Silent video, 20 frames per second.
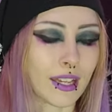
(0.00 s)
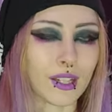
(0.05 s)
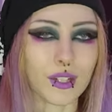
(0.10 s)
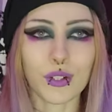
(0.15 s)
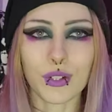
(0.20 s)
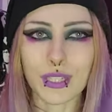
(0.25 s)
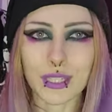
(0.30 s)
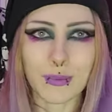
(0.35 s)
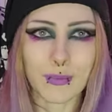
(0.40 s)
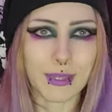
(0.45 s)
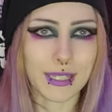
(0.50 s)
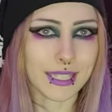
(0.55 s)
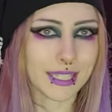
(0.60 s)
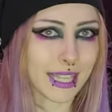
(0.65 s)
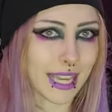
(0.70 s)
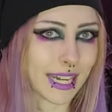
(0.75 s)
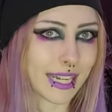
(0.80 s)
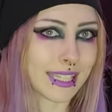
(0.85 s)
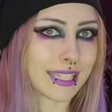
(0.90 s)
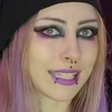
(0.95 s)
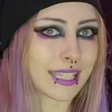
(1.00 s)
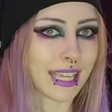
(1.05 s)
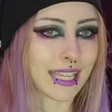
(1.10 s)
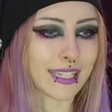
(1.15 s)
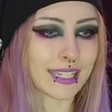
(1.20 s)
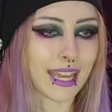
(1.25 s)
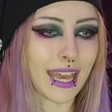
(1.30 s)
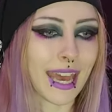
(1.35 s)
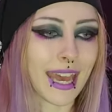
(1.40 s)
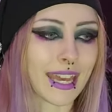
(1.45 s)
Christmas kind of
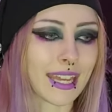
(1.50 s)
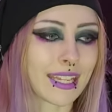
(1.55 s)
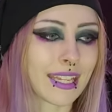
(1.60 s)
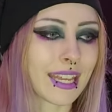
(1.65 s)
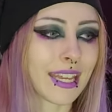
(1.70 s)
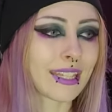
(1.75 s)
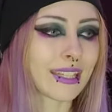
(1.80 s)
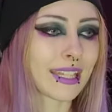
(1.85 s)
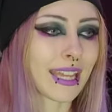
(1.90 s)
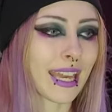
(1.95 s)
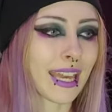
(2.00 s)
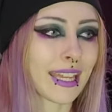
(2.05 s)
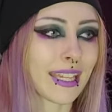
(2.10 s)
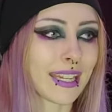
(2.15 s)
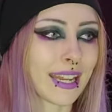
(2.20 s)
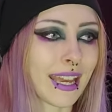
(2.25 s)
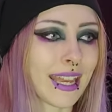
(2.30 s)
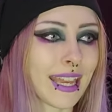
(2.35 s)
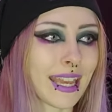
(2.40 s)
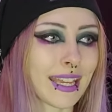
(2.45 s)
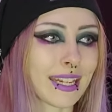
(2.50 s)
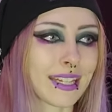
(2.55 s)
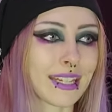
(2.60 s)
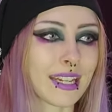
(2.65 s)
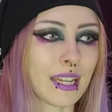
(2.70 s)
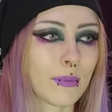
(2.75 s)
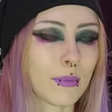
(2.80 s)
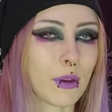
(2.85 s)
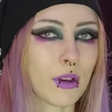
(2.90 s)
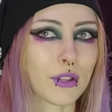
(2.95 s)
Santa hat, and then I ended
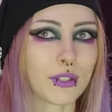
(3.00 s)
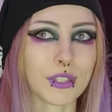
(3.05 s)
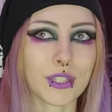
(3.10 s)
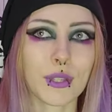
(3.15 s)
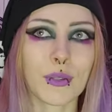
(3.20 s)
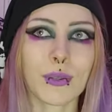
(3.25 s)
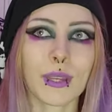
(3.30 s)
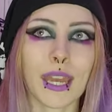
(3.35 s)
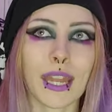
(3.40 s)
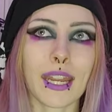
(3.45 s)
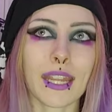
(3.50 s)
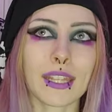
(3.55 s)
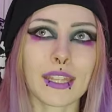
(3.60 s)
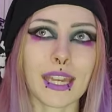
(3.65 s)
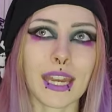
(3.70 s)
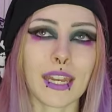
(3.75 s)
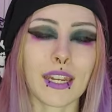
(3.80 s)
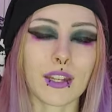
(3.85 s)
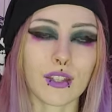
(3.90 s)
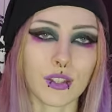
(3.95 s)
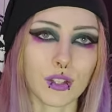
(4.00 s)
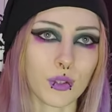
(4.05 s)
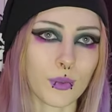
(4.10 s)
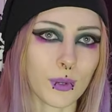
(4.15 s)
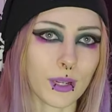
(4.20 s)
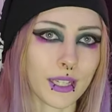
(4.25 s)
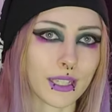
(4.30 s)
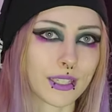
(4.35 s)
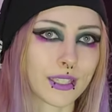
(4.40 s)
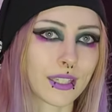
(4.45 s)
up also getting that other
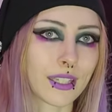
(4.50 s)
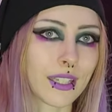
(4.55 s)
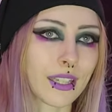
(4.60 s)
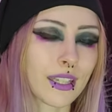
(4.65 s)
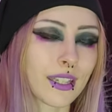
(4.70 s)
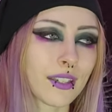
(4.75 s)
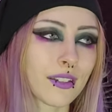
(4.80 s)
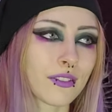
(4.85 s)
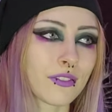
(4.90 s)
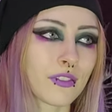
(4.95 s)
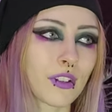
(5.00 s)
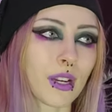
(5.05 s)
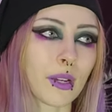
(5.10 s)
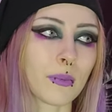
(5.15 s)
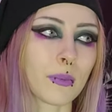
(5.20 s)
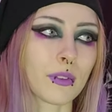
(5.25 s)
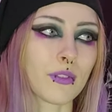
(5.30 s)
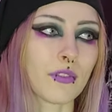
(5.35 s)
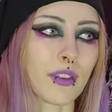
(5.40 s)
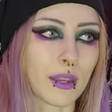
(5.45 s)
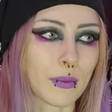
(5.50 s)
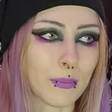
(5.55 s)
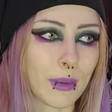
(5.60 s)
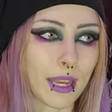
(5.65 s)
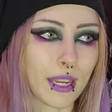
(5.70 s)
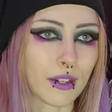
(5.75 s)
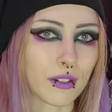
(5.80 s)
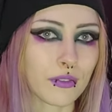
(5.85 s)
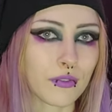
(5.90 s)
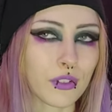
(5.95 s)
one from
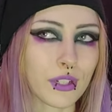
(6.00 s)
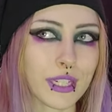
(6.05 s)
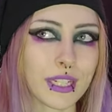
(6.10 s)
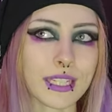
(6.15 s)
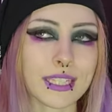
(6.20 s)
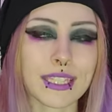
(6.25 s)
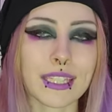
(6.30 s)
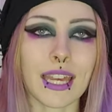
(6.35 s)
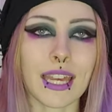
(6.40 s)
Vampire Freaks.